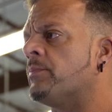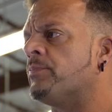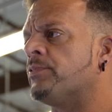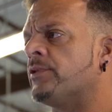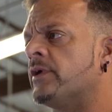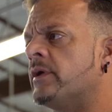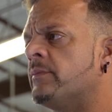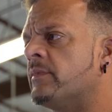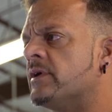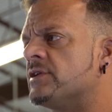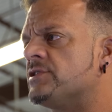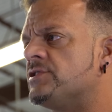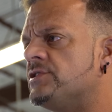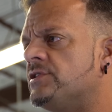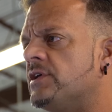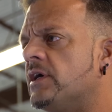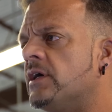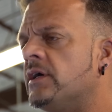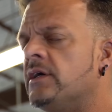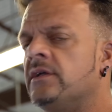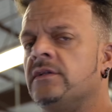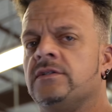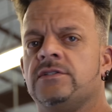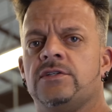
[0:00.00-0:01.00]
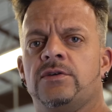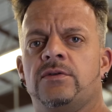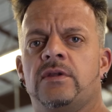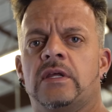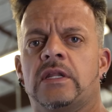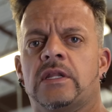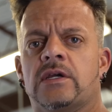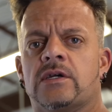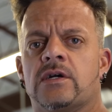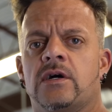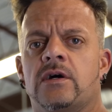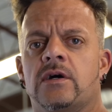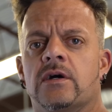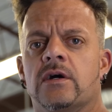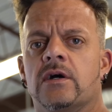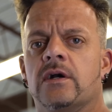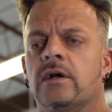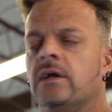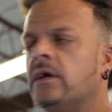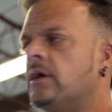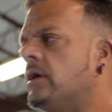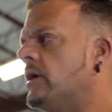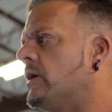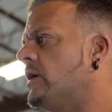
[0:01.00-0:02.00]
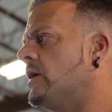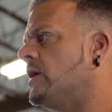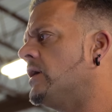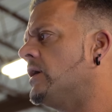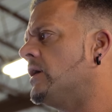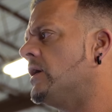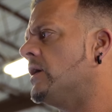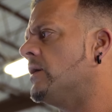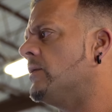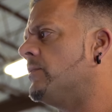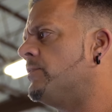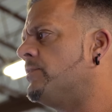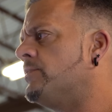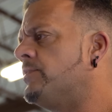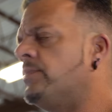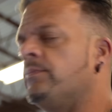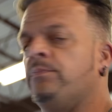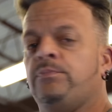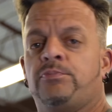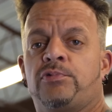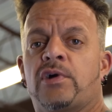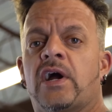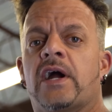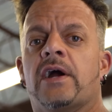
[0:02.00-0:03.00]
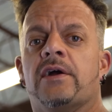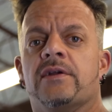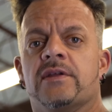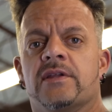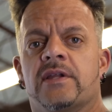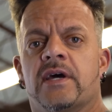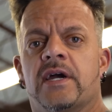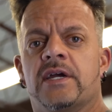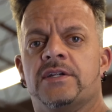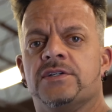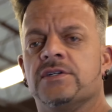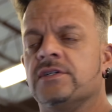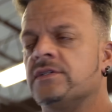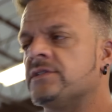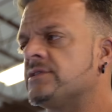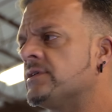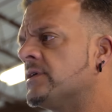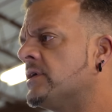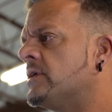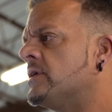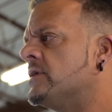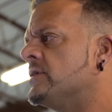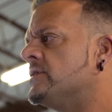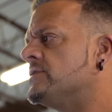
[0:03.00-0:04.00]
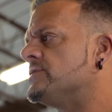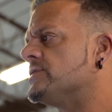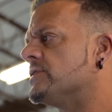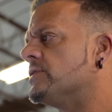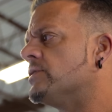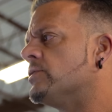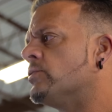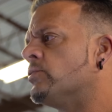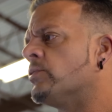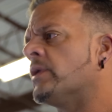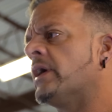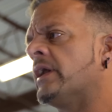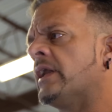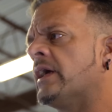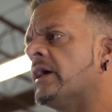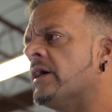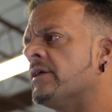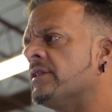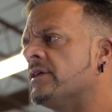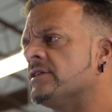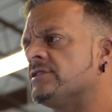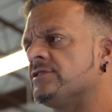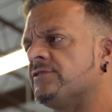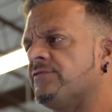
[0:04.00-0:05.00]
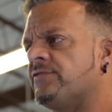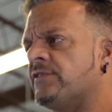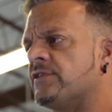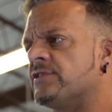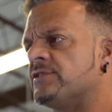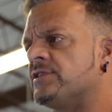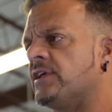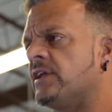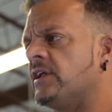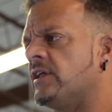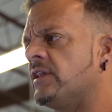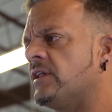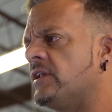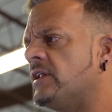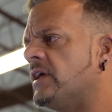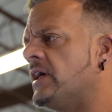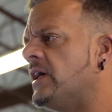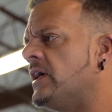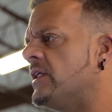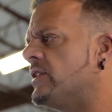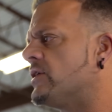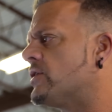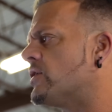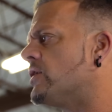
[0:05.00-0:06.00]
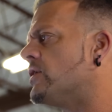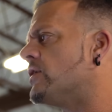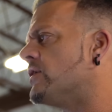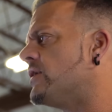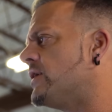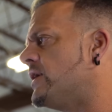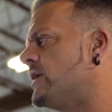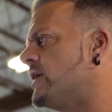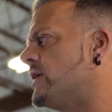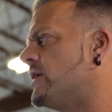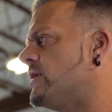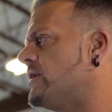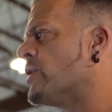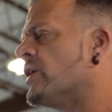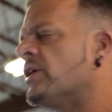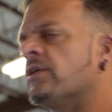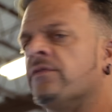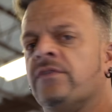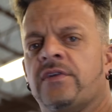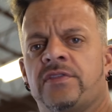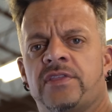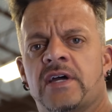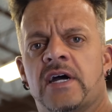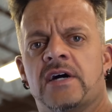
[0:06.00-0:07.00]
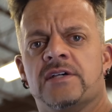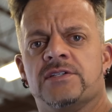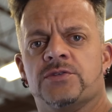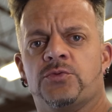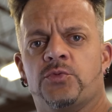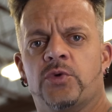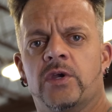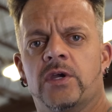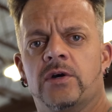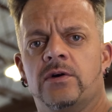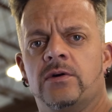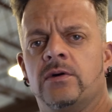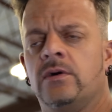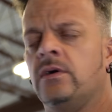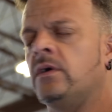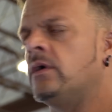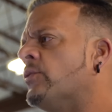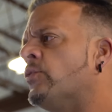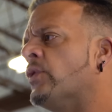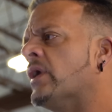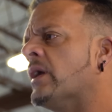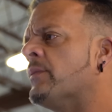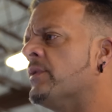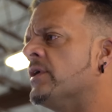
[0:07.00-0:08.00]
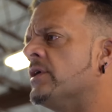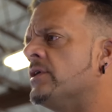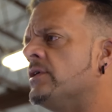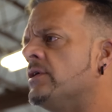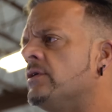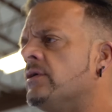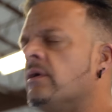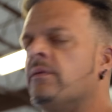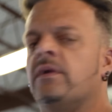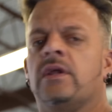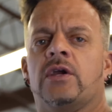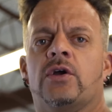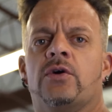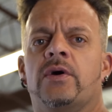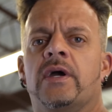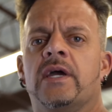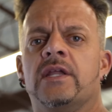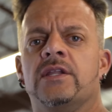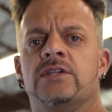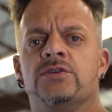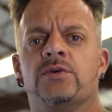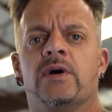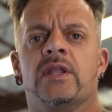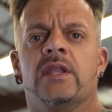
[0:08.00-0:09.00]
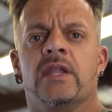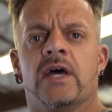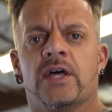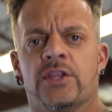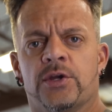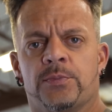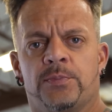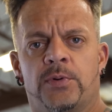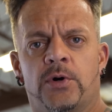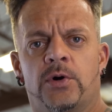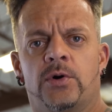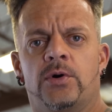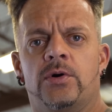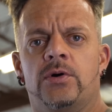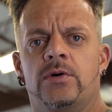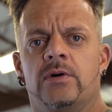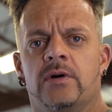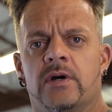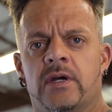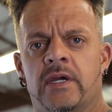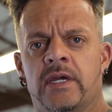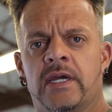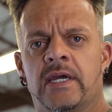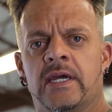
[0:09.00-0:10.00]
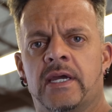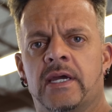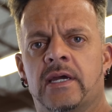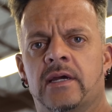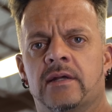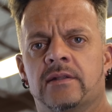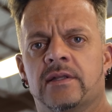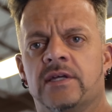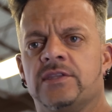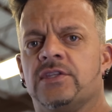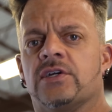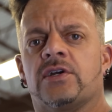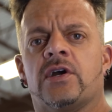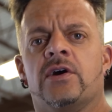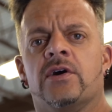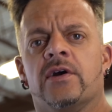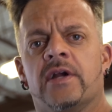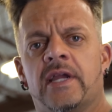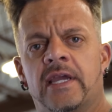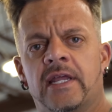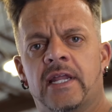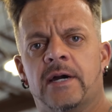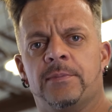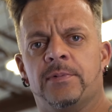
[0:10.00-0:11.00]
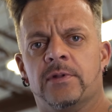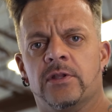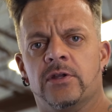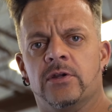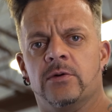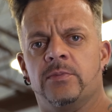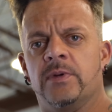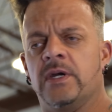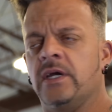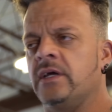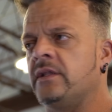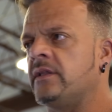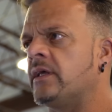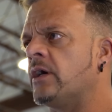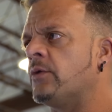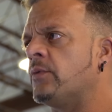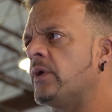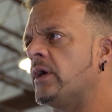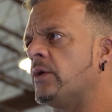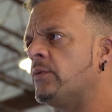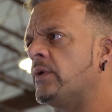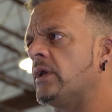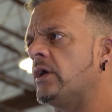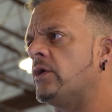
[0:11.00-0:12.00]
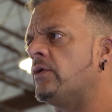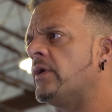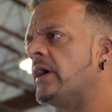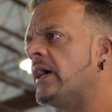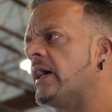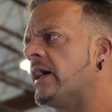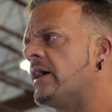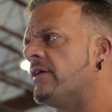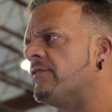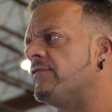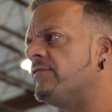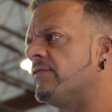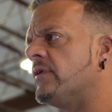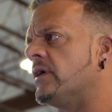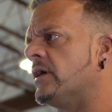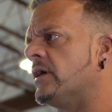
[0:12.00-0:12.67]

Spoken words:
pretty much done tuning the car prior to nitrous. So right now, that's the first hit of the day. The car hit right over 1,000 wheel. What I'm gonna do, I'm gonna go ahead and do another pull and let the car heat up a little bit. That way we don't have